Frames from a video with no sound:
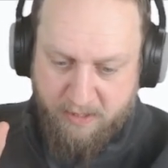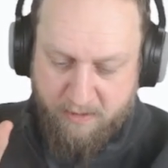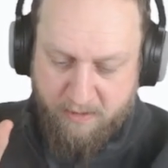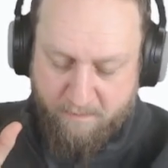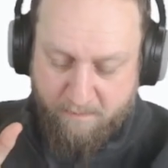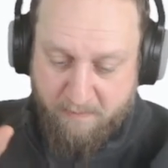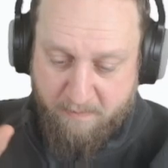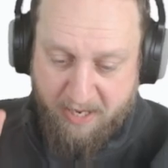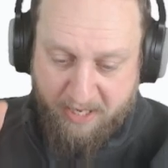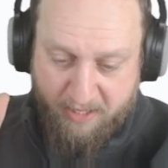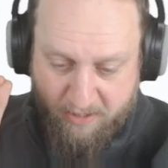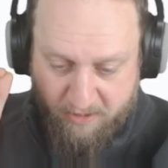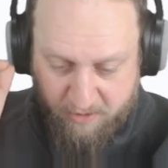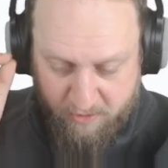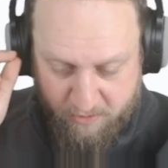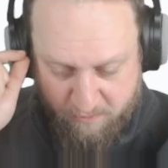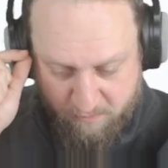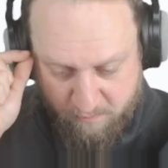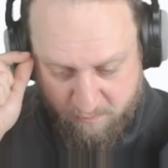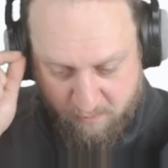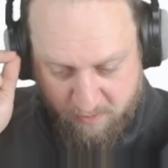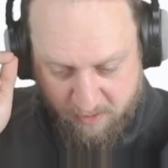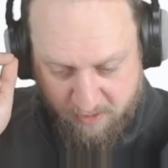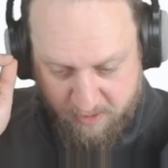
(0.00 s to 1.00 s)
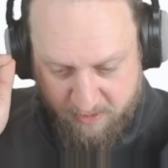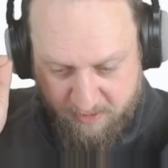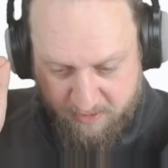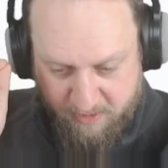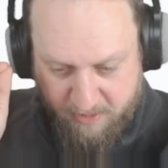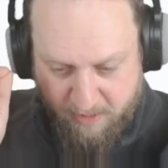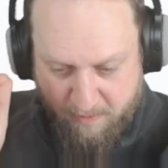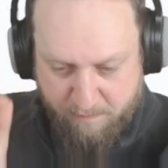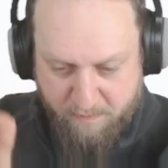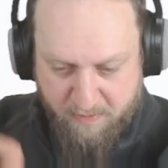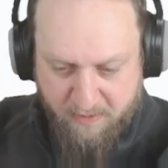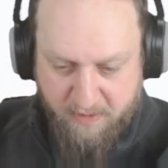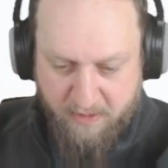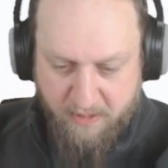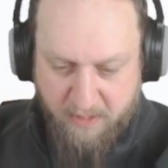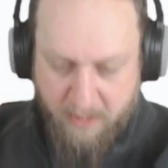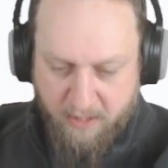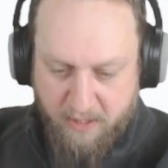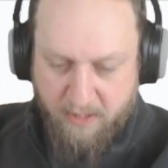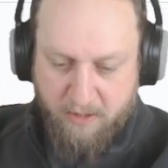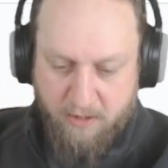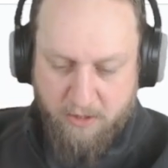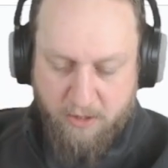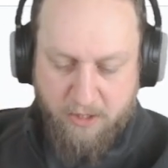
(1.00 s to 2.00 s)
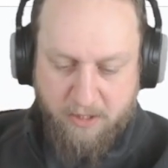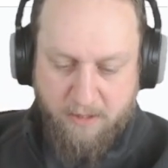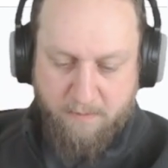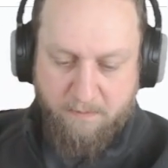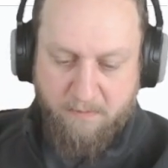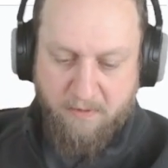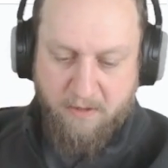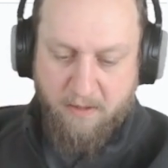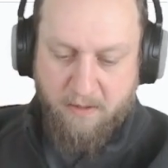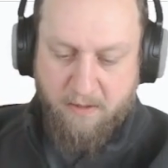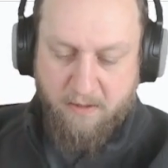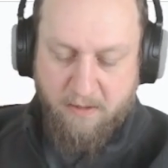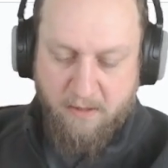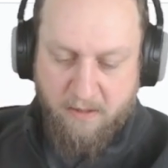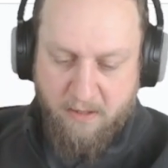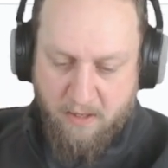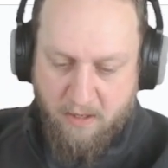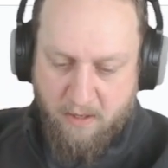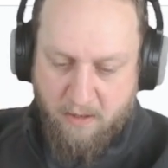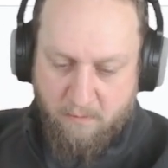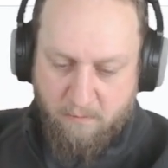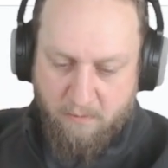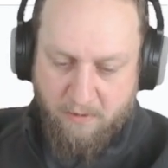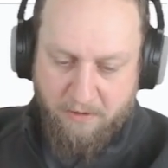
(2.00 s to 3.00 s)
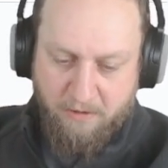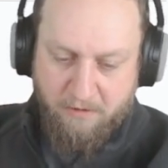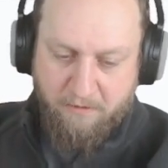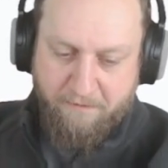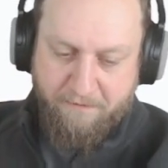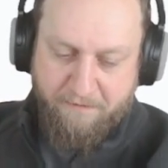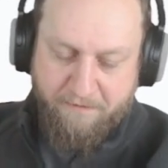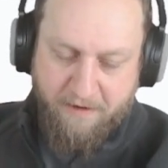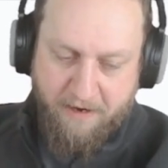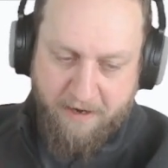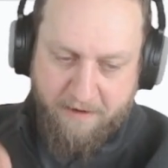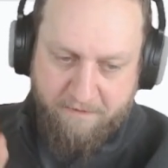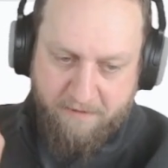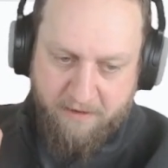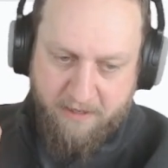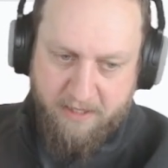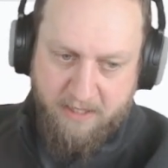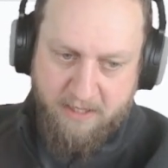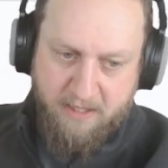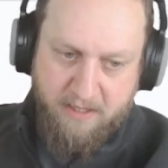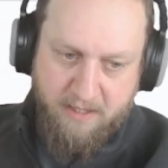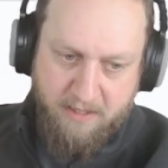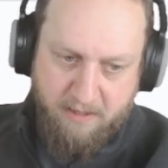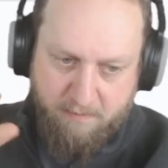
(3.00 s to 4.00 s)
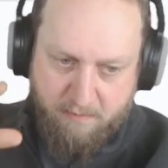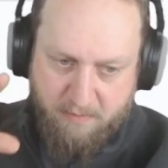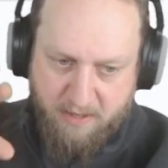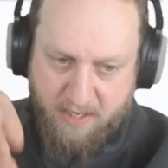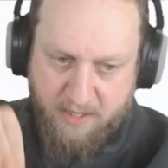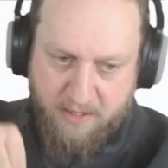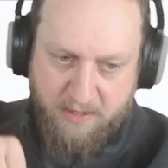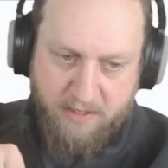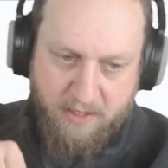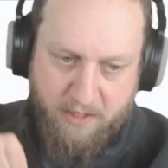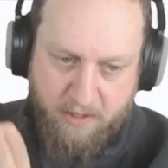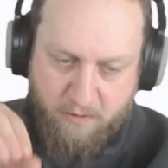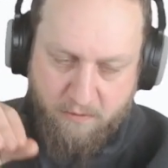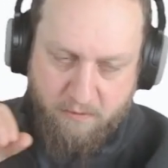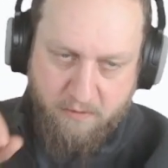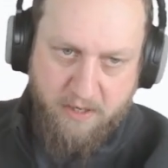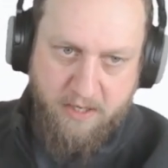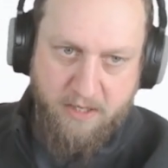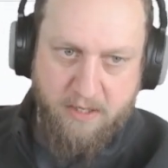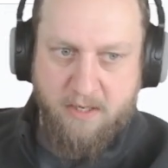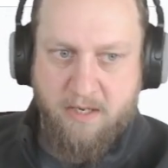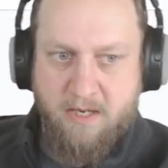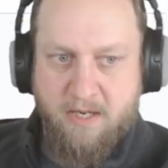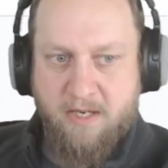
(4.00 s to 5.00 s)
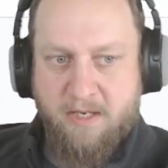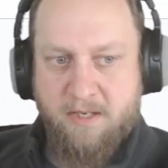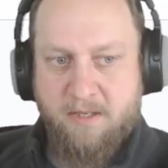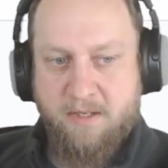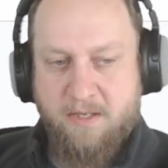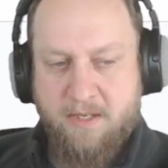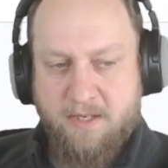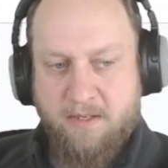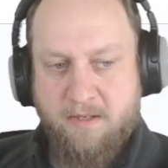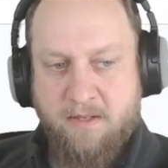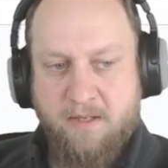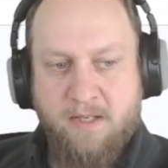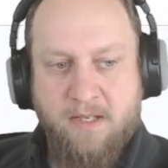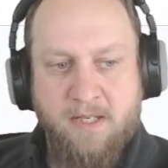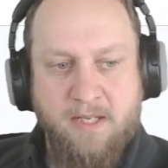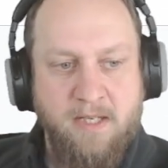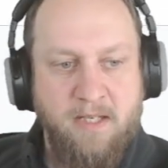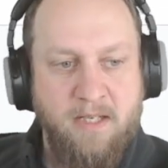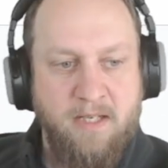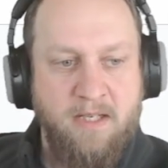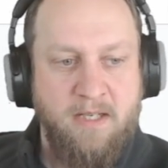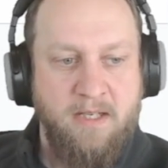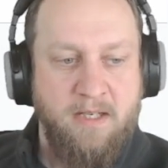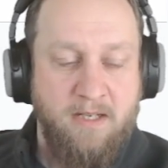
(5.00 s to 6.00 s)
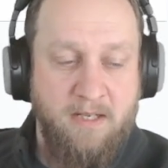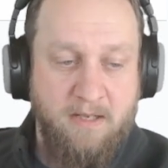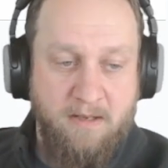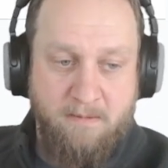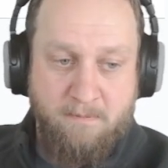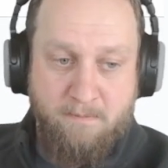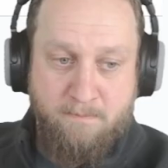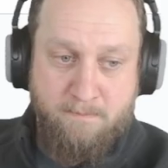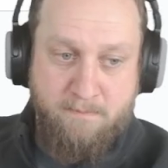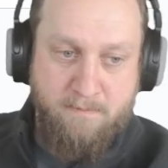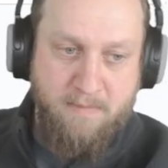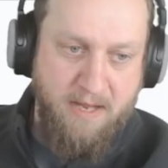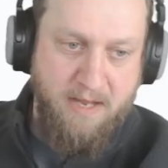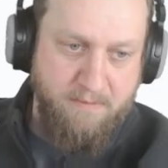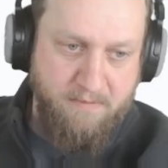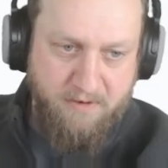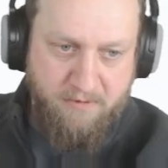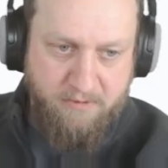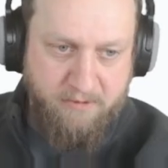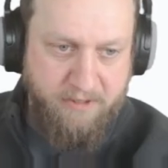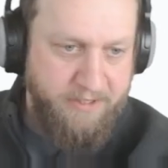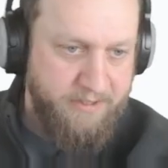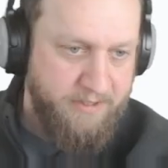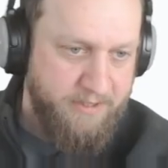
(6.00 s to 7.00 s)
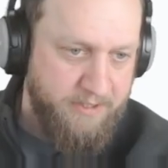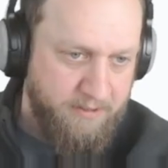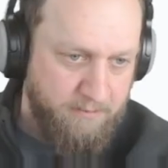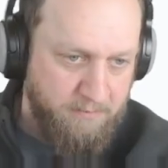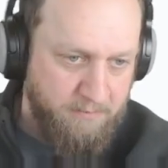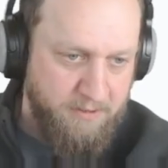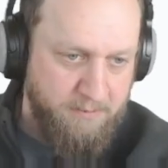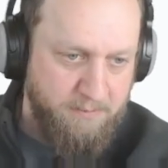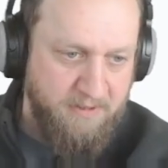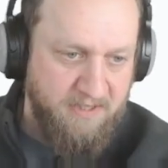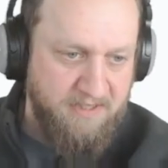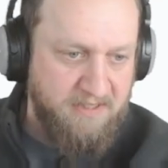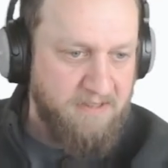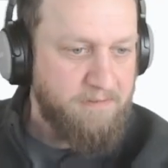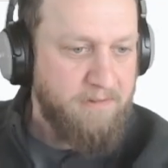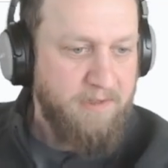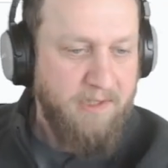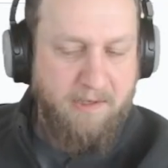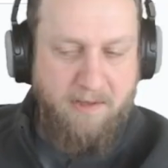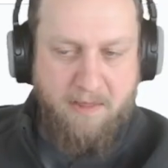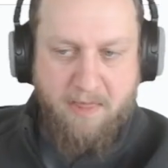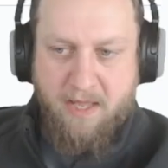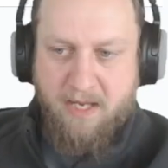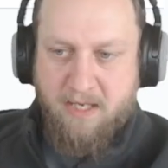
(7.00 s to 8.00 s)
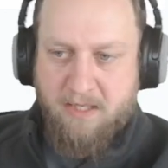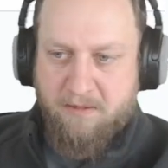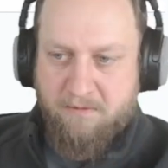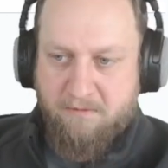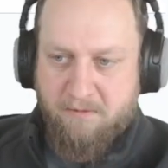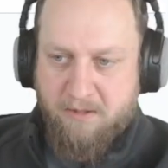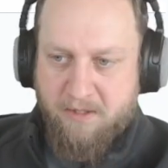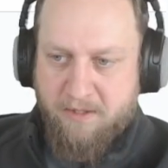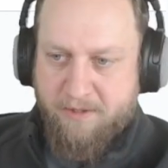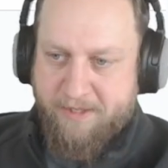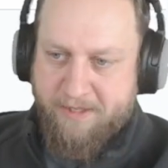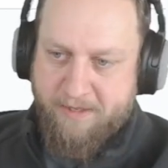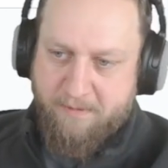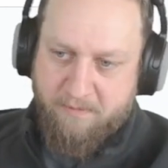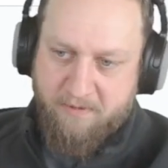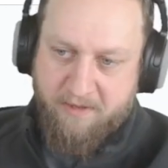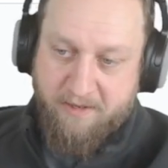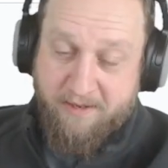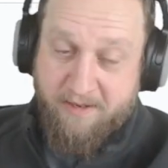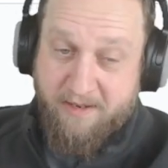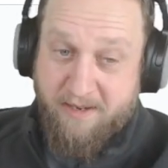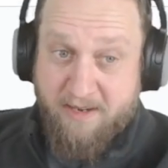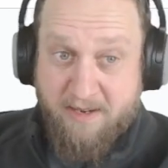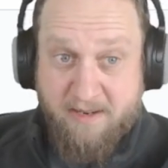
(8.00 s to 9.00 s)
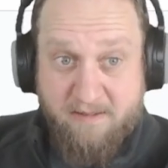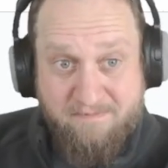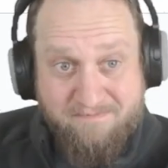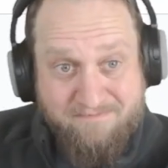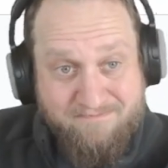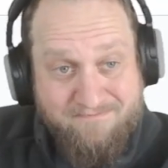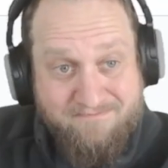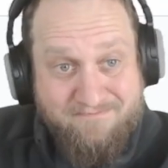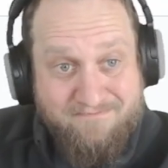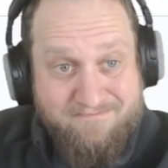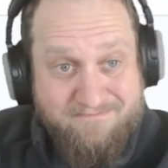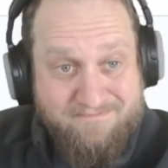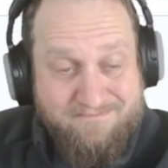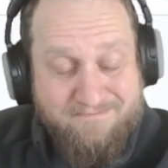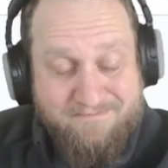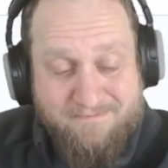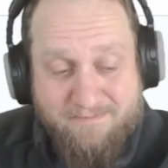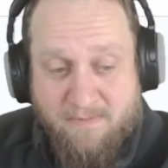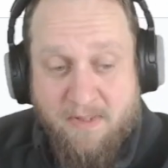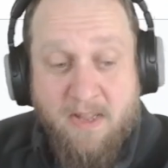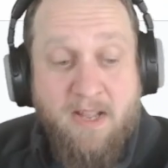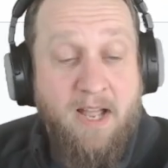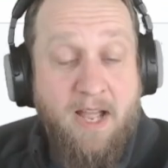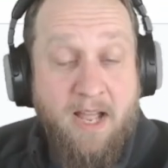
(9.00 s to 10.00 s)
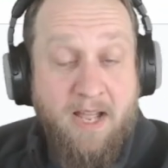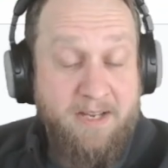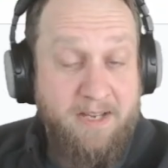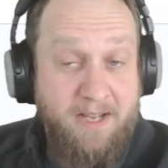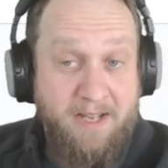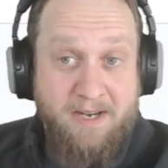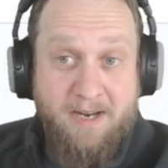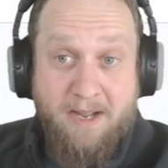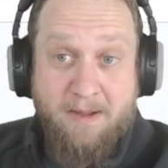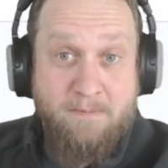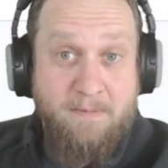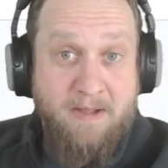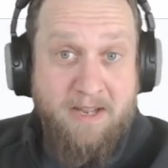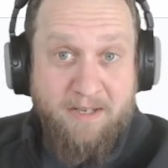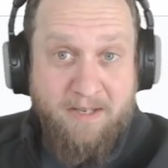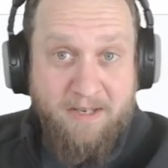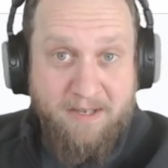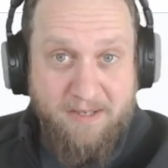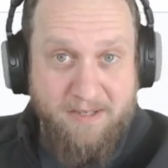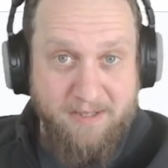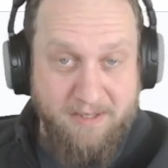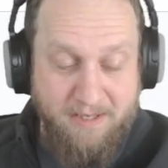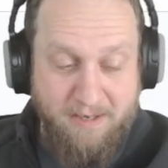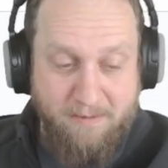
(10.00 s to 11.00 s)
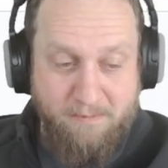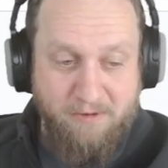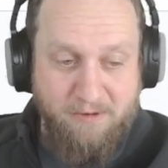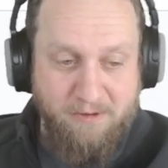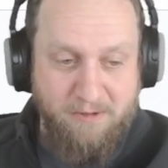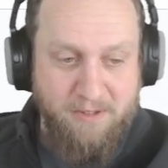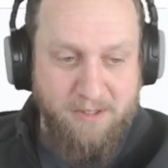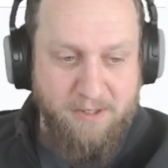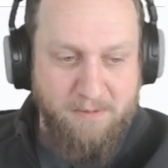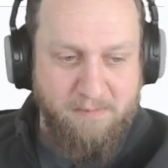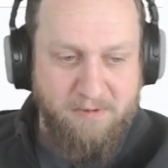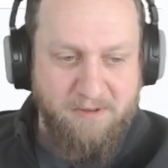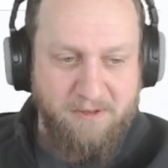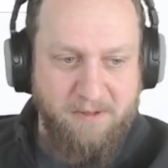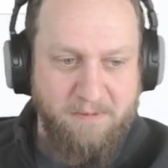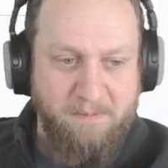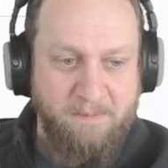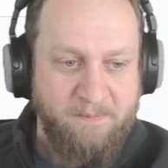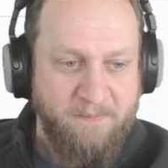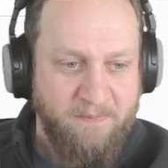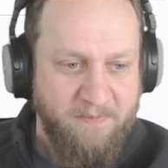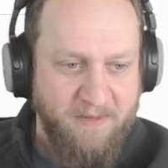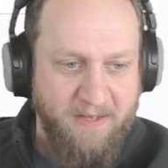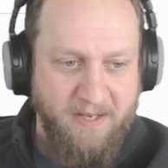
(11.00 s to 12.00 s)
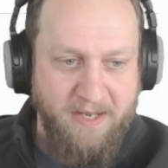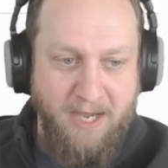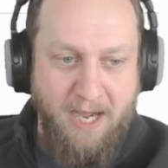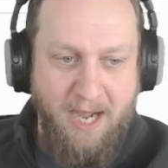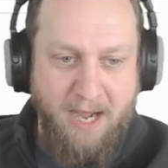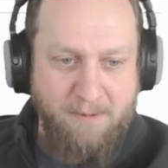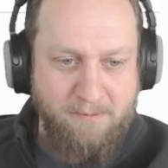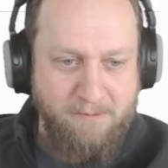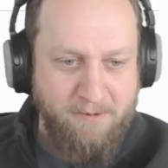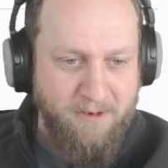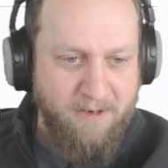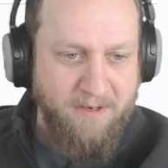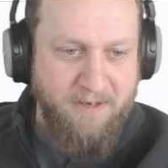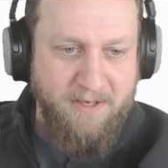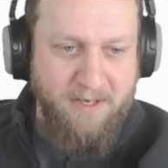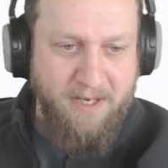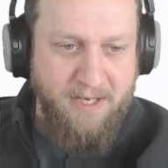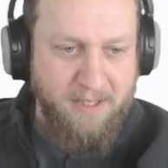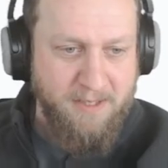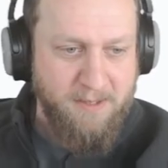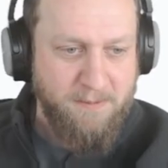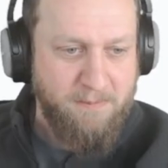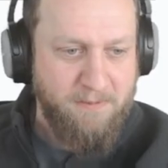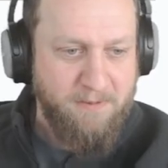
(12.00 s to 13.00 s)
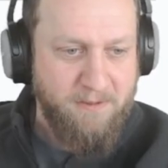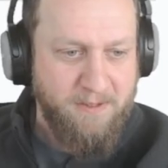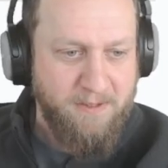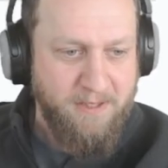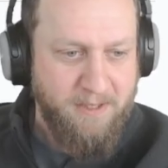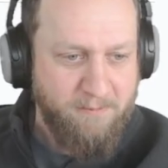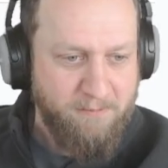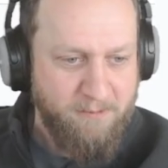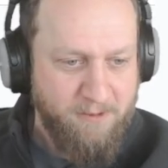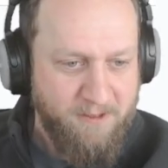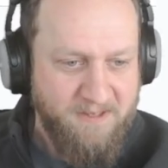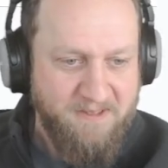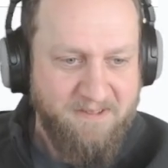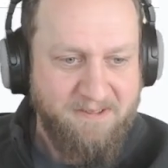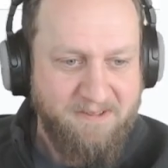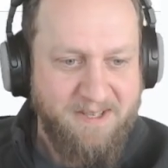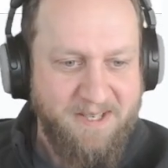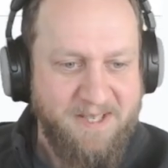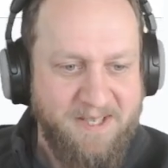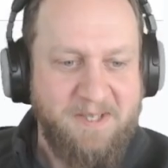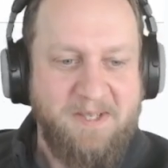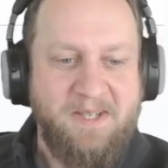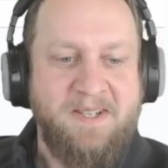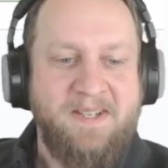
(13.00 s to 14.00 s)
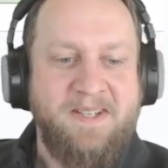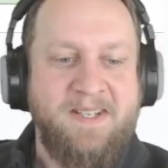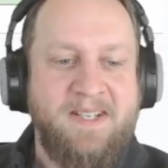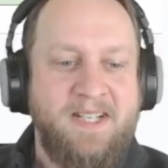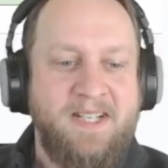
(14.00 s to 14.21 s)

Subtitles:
back into what is happening in chapter 1 to 5, and then they might go in and maybe read some specific things for the chapter they're in. Again, I'm making this up on the spot. I'm not an expert, I'm not a writer.